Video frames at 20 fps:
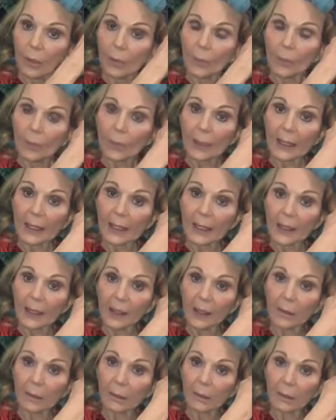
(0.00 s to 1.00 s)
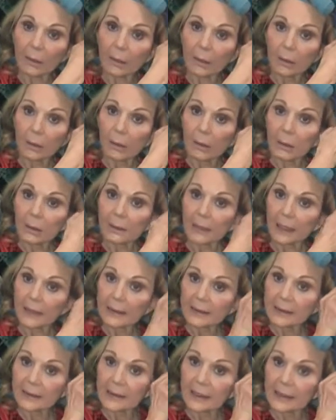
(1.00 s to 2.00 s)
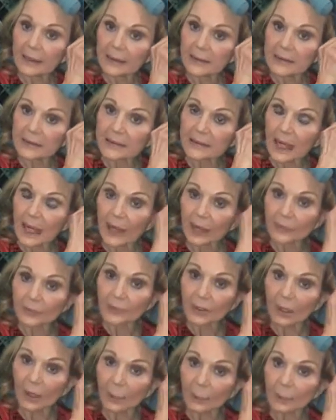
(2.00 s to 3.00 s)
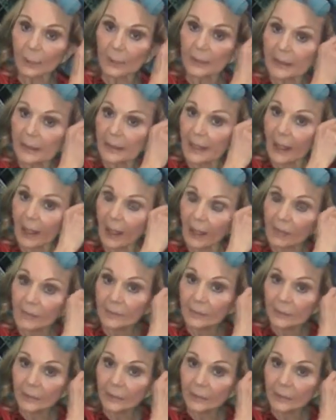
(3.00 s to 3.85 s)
my hair like this. I'll pull it out